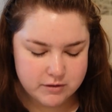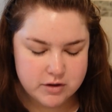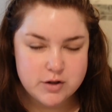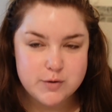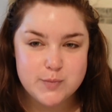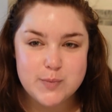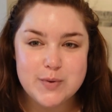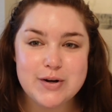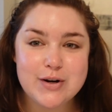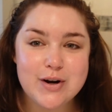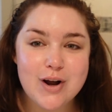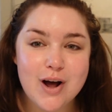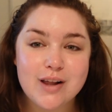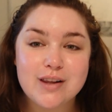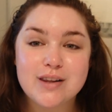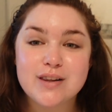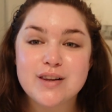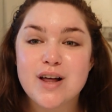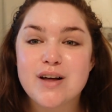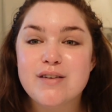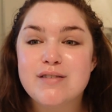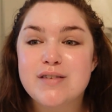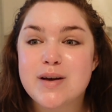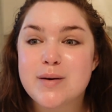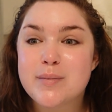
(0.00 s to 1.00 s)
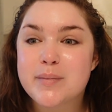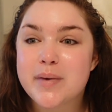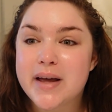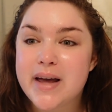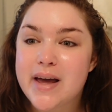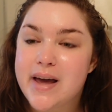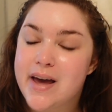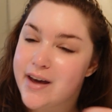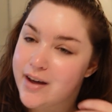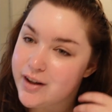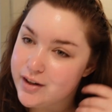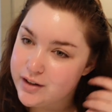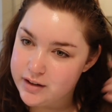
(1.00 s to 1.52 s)
just been not loving my
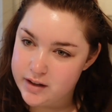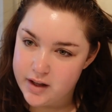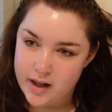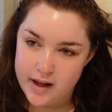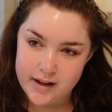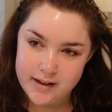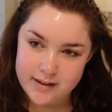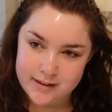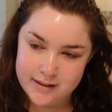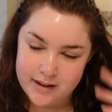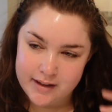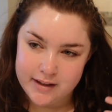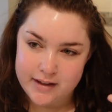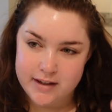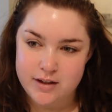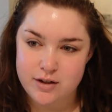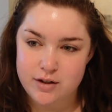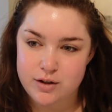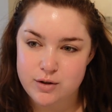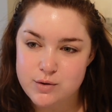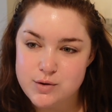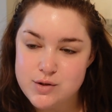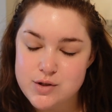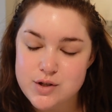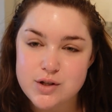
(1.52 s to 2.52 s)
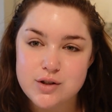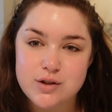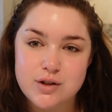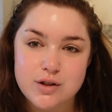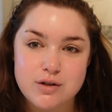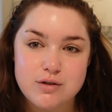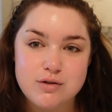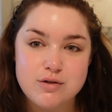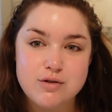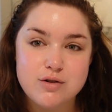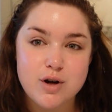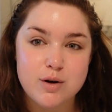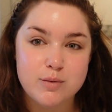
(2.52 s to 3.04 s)
hairline. Like, it used to
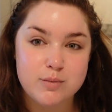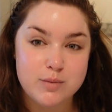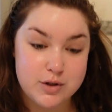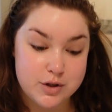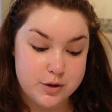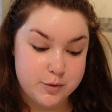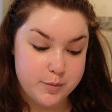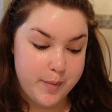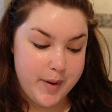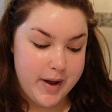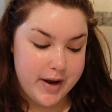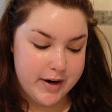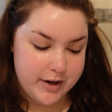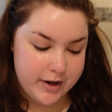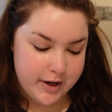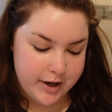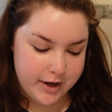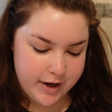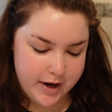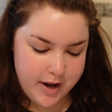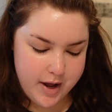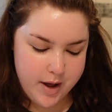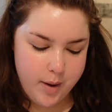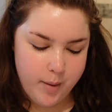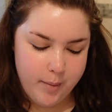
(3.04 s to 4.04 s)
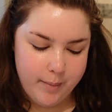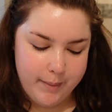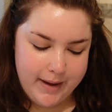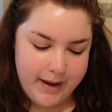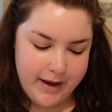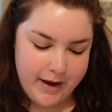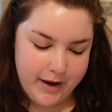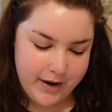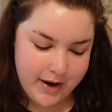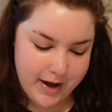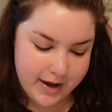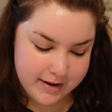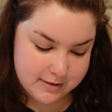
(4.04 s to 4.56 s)
look so much better. My
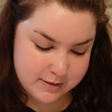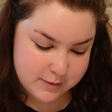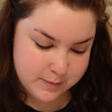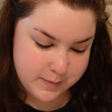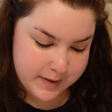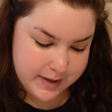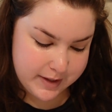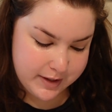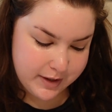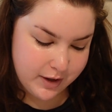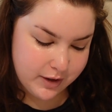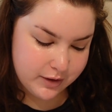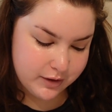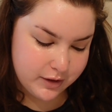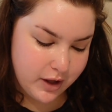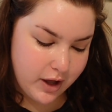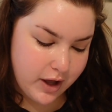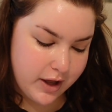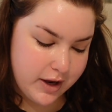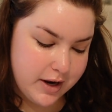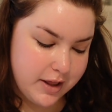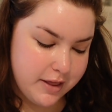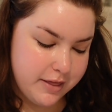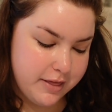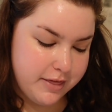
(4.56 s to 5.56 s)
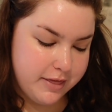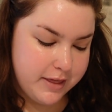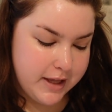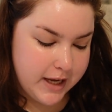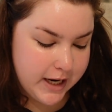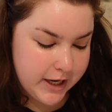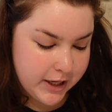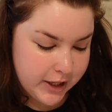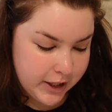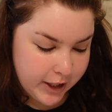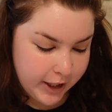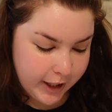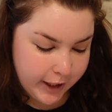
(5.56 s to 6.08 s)
hair has been a lot
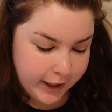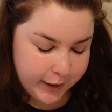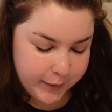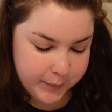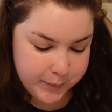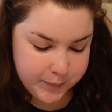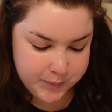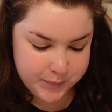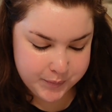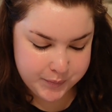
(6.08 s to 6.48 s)
thinner.